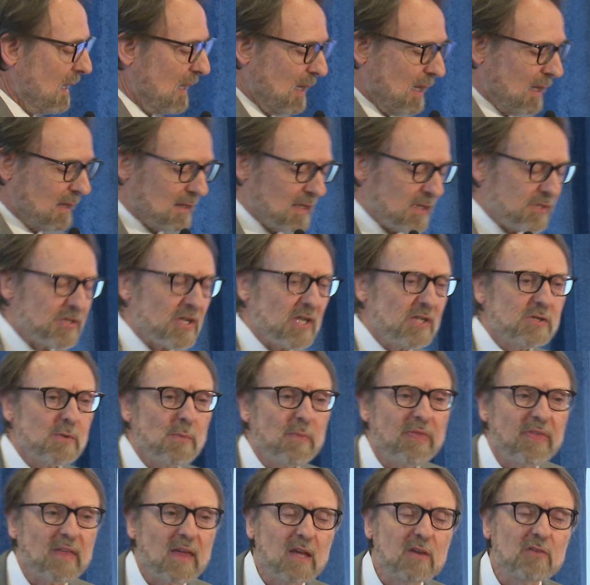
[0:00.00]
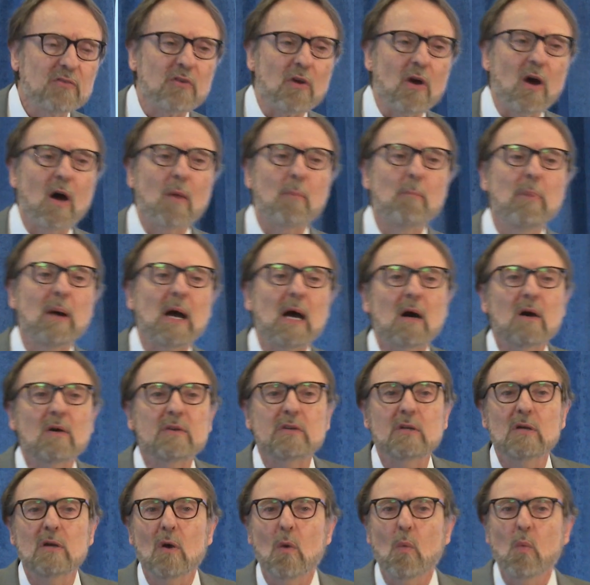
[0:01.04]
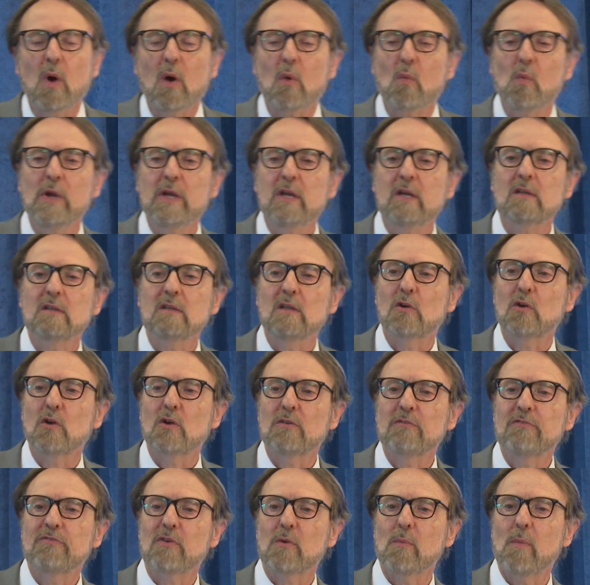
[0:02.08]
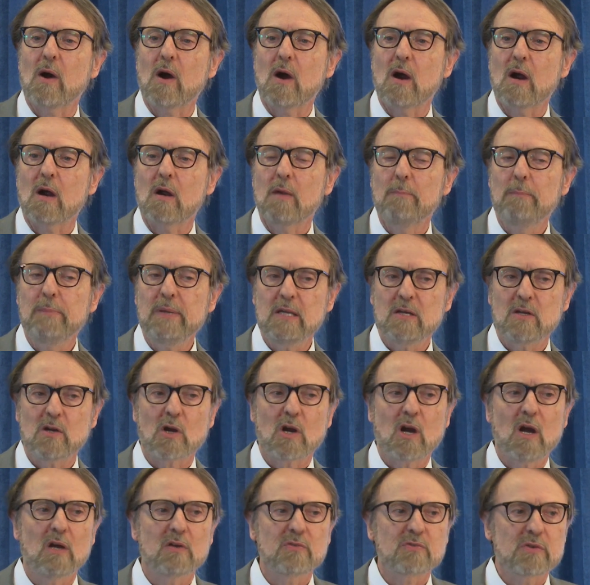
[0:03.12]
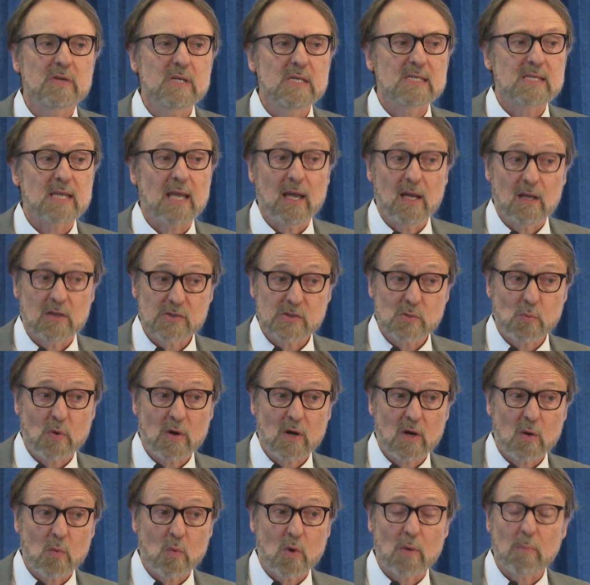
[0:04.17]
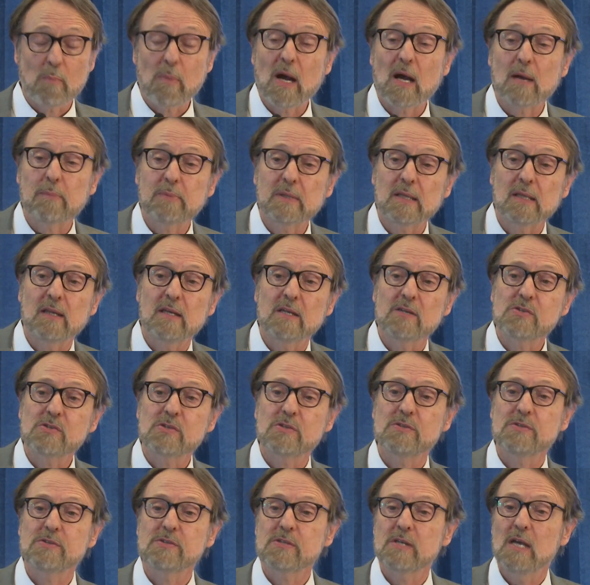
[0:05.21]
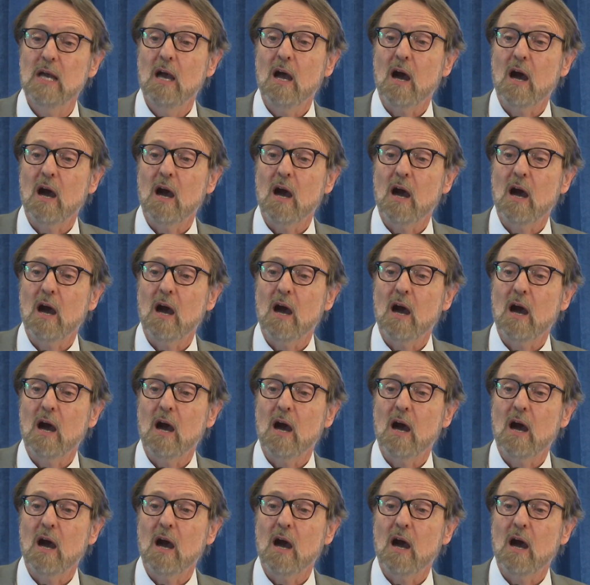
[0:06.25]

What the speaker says: Let's say some things about what we could learn from our peer countries elsewhere where populations